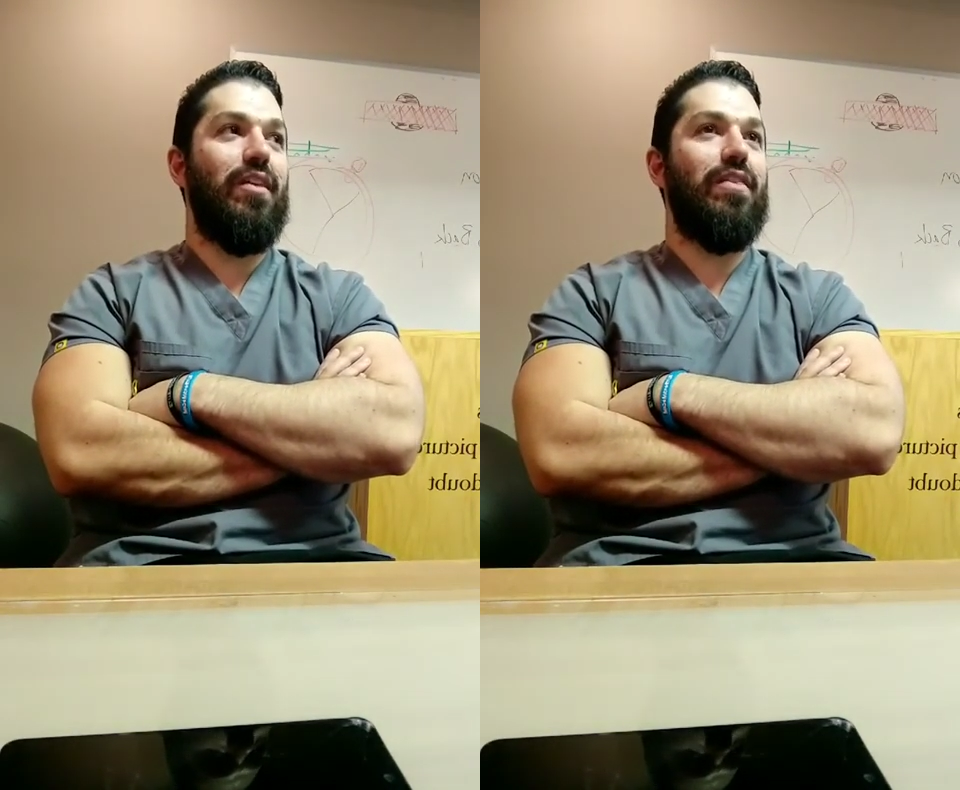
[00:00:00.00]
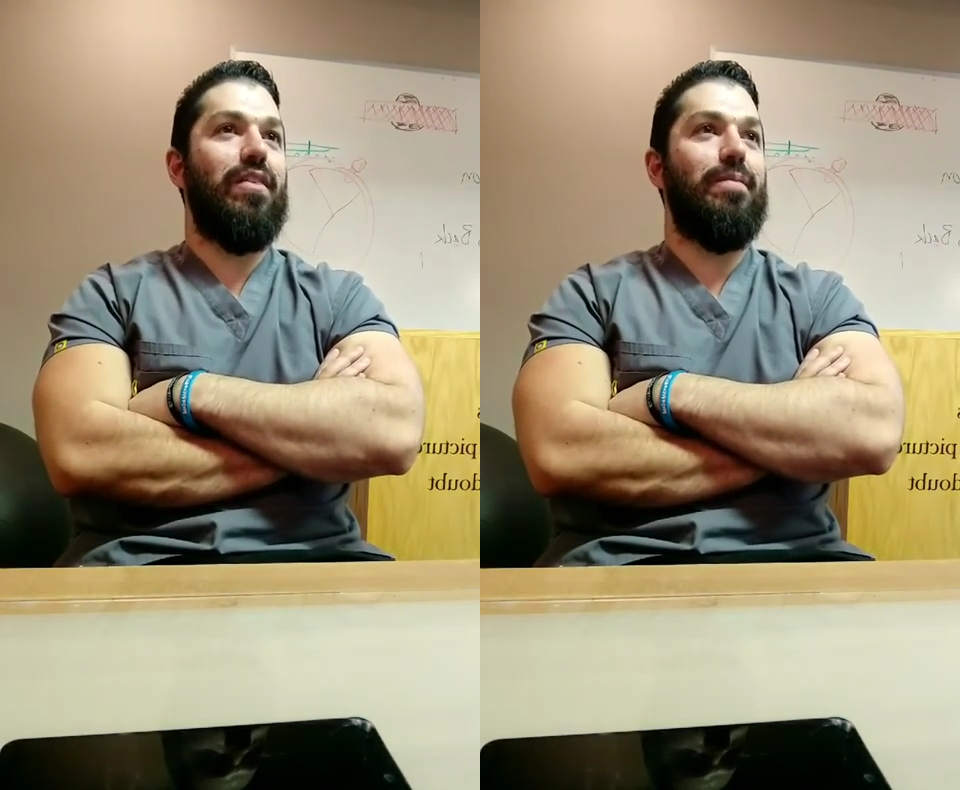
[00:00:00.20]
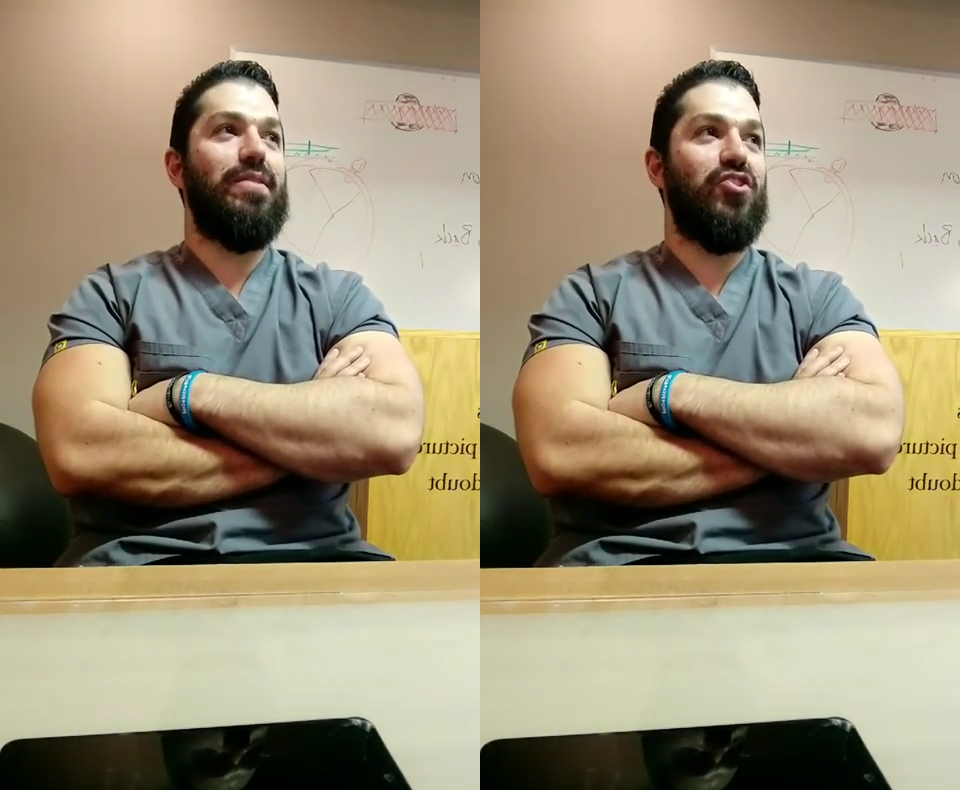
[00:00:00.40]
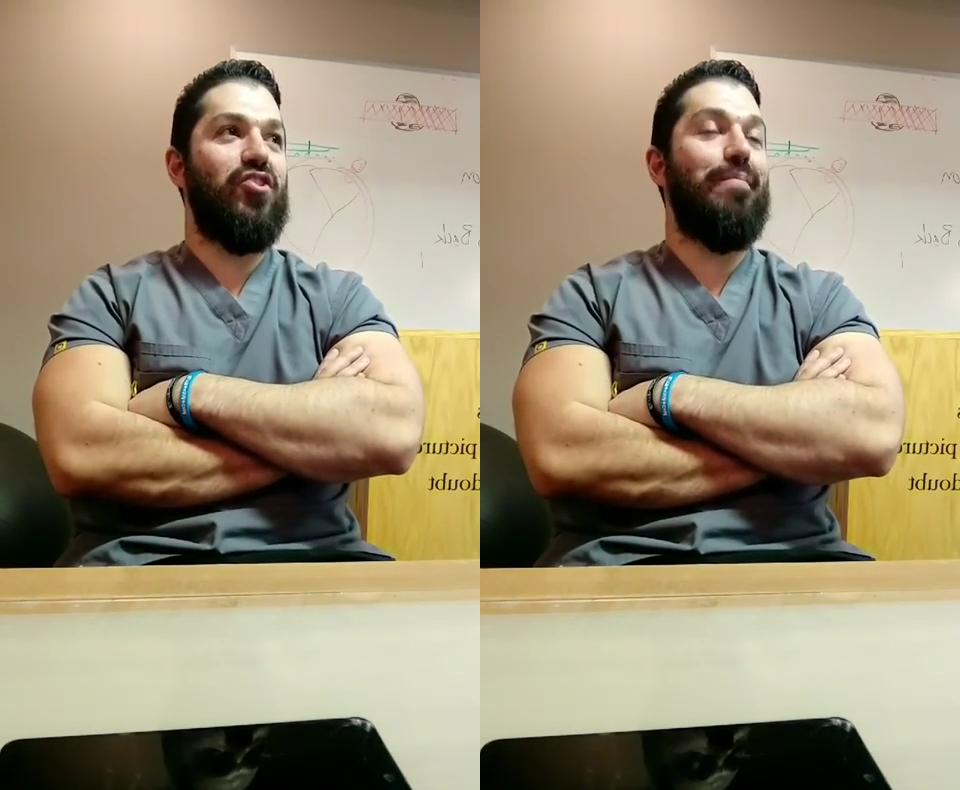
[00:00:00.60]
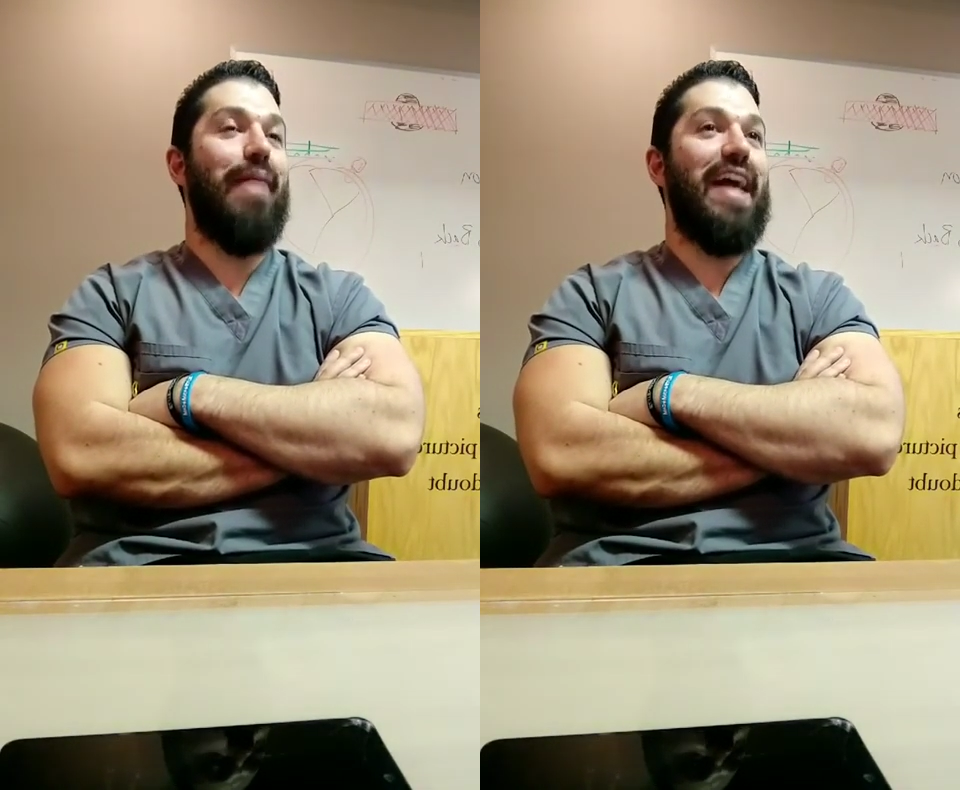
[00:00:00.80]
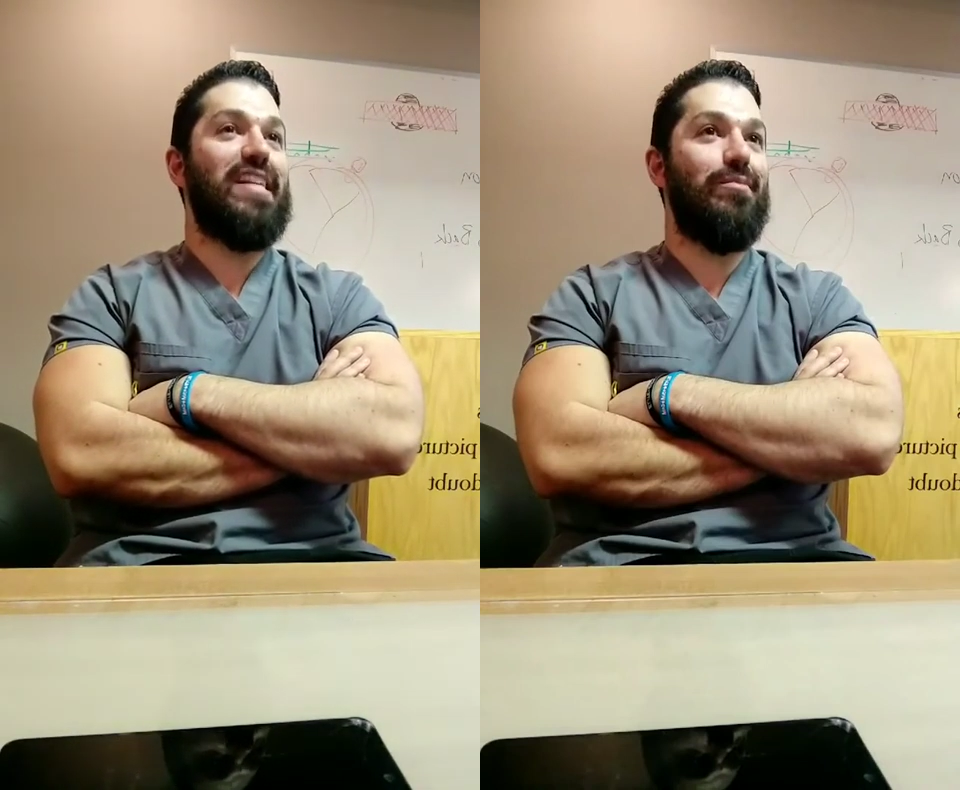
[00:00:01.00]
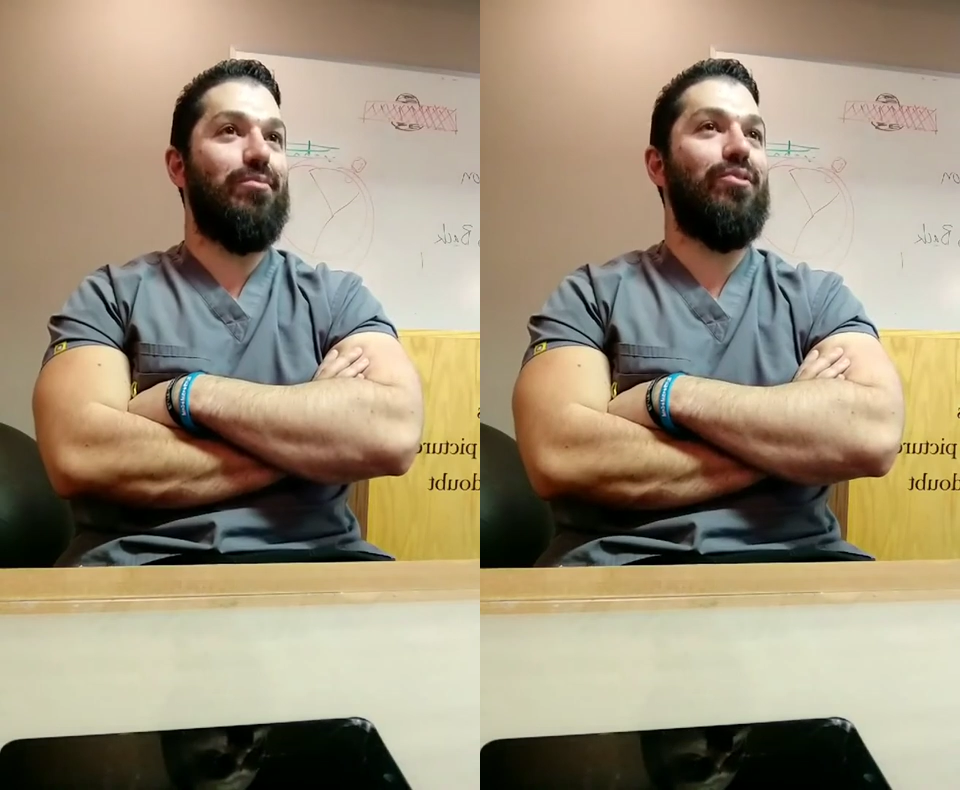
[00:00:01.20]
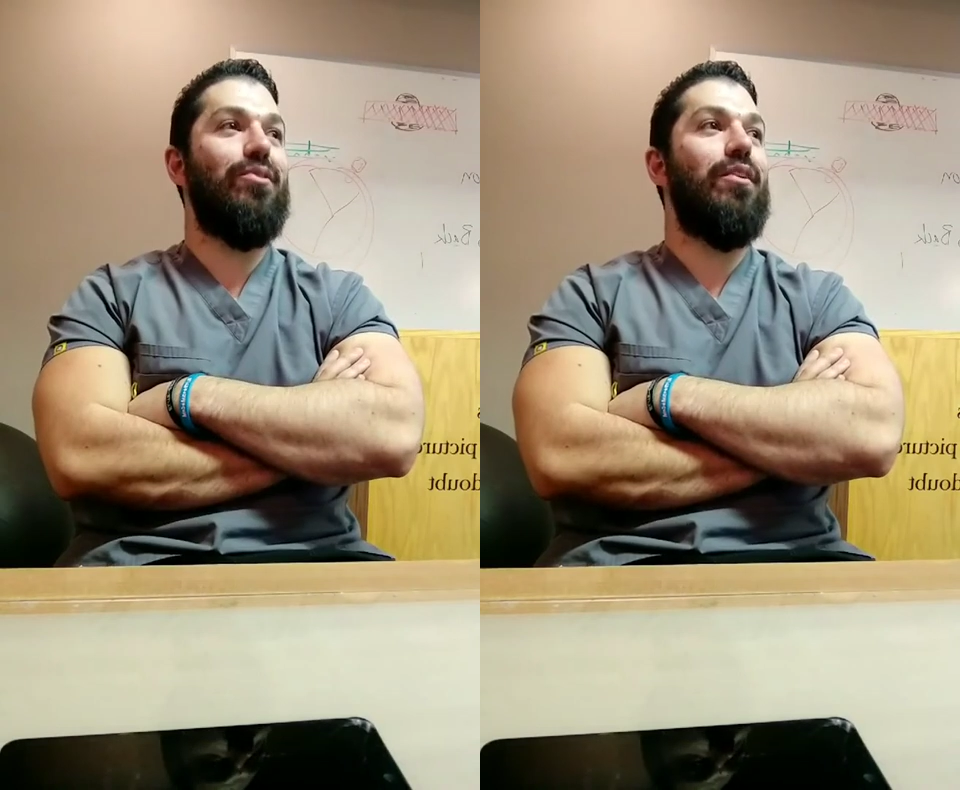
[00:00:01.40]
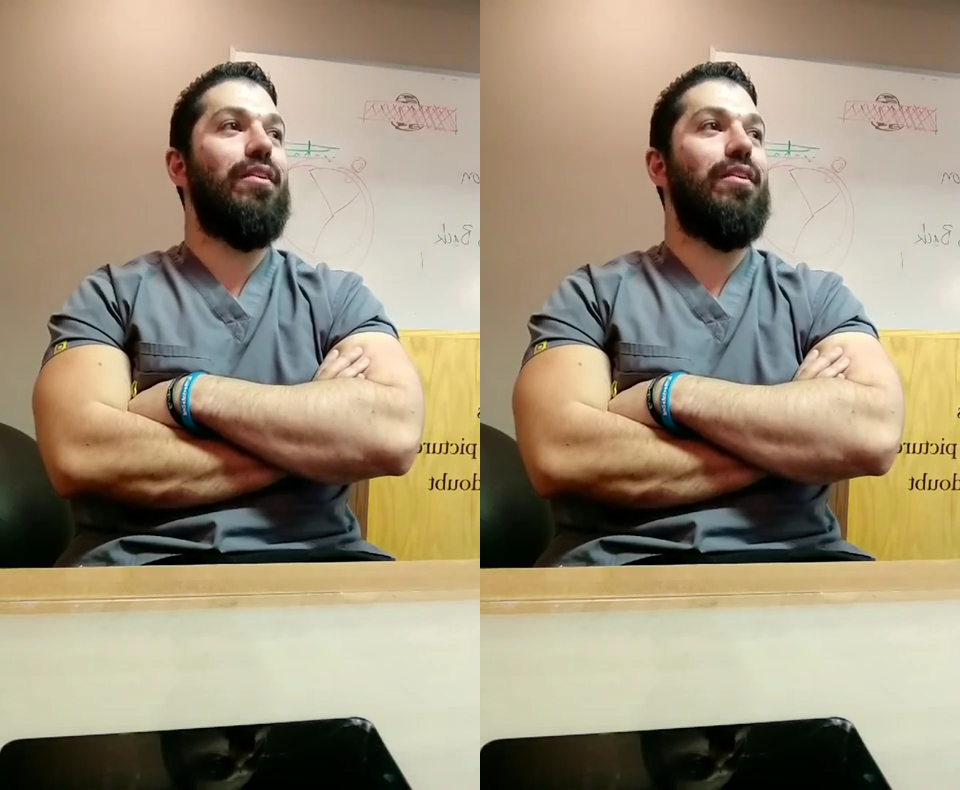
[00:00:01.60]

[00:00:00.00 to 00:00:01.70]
The position of maximal